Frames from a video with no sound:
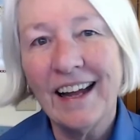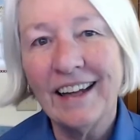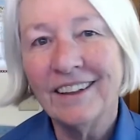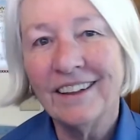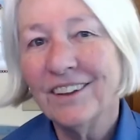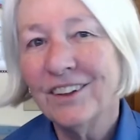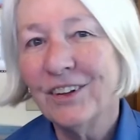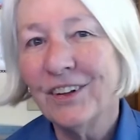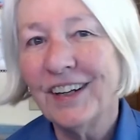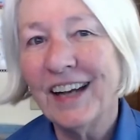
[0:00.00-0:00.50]

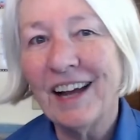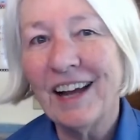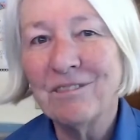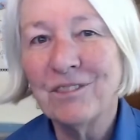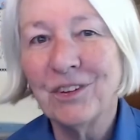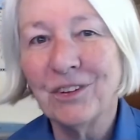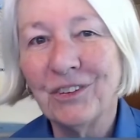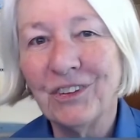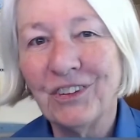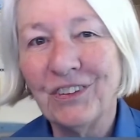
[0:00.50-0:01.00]
Hi, good
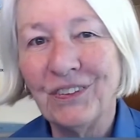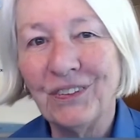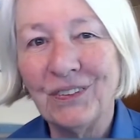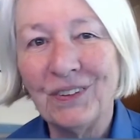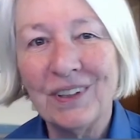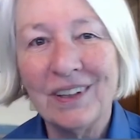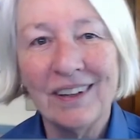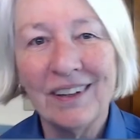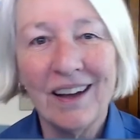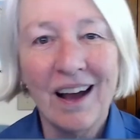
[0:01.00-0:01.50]

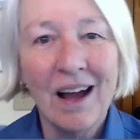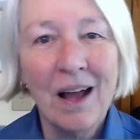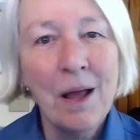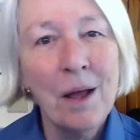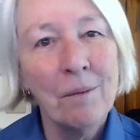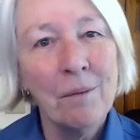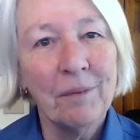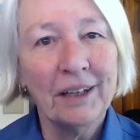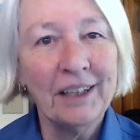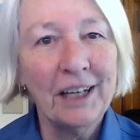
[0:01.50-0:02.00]
afternoon.
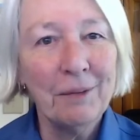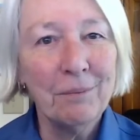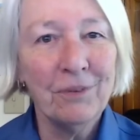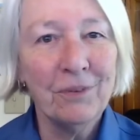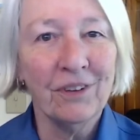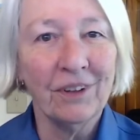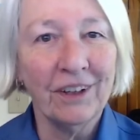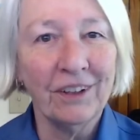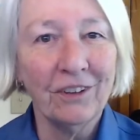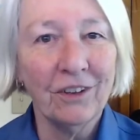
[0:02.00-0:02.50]
My
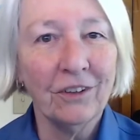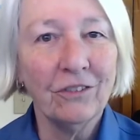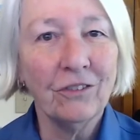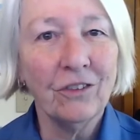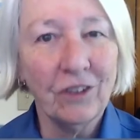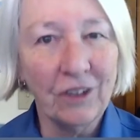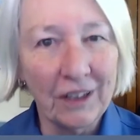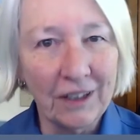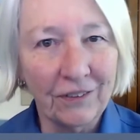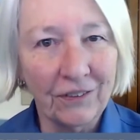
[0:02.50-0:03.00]
name's
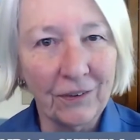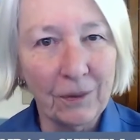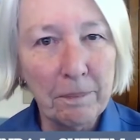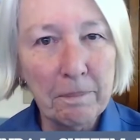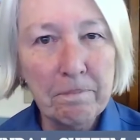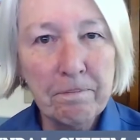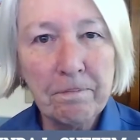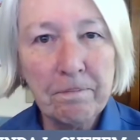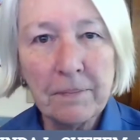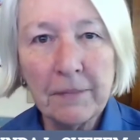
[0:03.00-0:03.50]
Linda
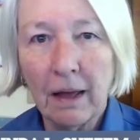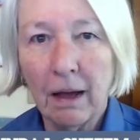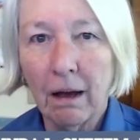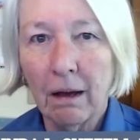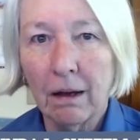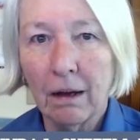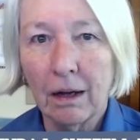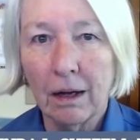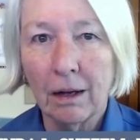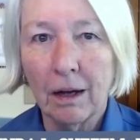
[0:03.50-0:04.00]
Chezem.
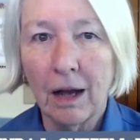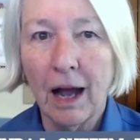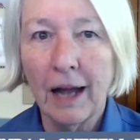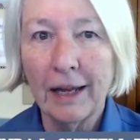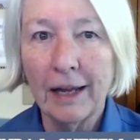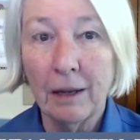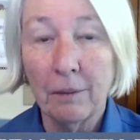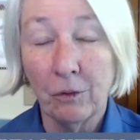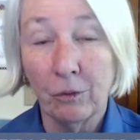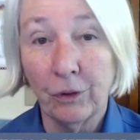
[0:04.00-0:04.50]

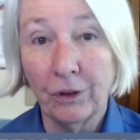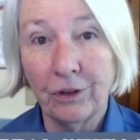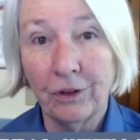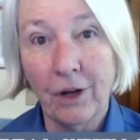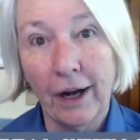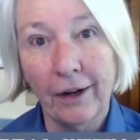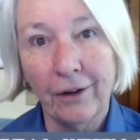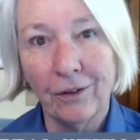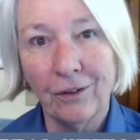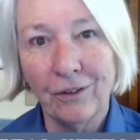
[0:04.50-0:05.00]
I am a
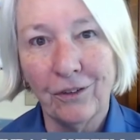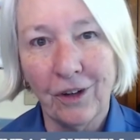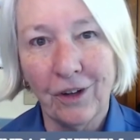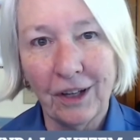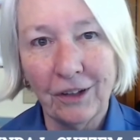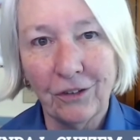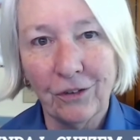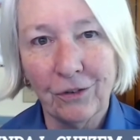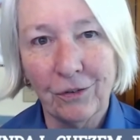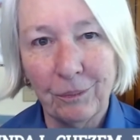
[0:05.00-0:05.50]
retired
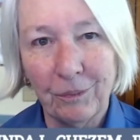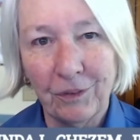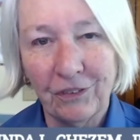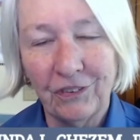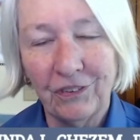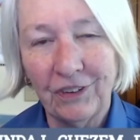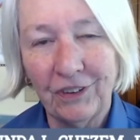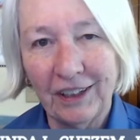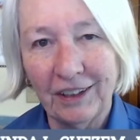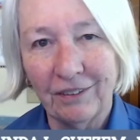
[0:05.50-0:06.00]
judge from
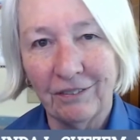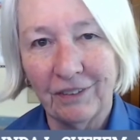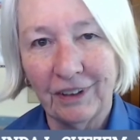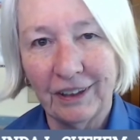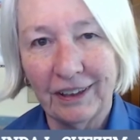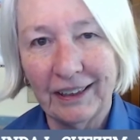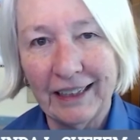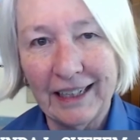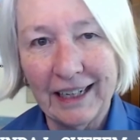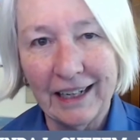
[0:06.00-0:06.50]
the state
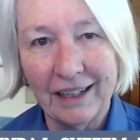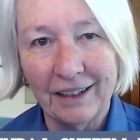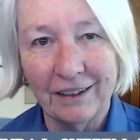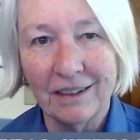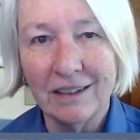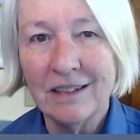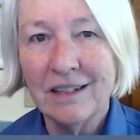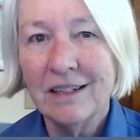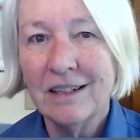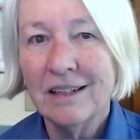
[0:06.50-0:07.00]
of
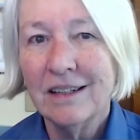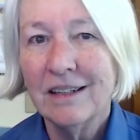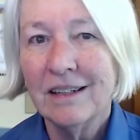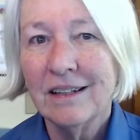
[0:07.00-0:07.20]
Indiana.